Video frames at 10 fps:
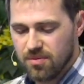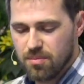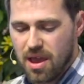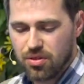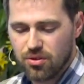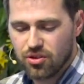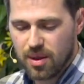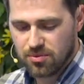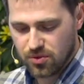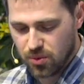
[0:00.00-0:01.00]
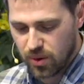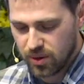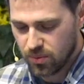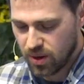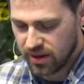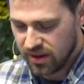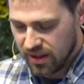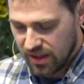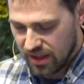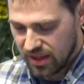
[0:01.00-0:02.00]
Matthew chapter 21,
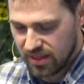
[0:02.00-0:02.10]
I